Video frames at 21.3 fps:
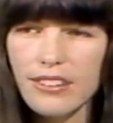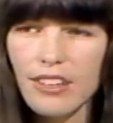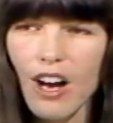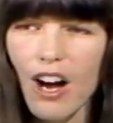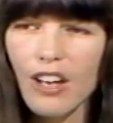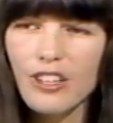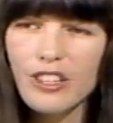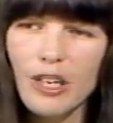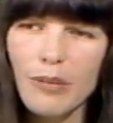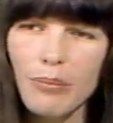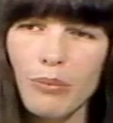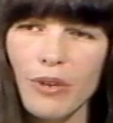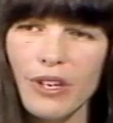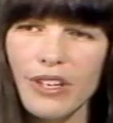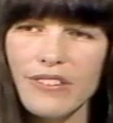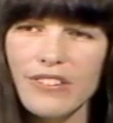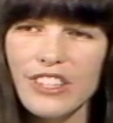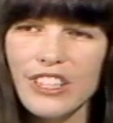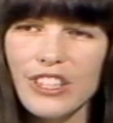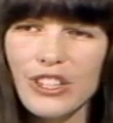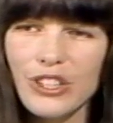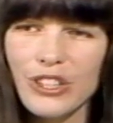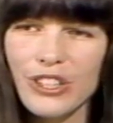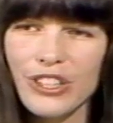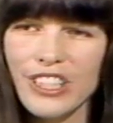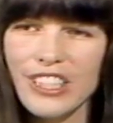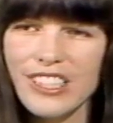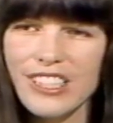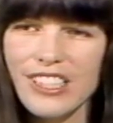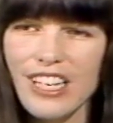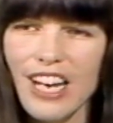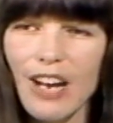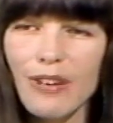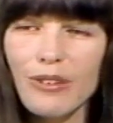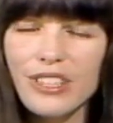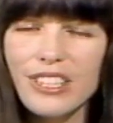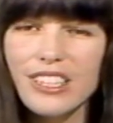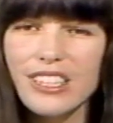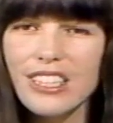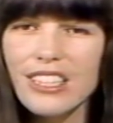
called up one of the attorneys, and I was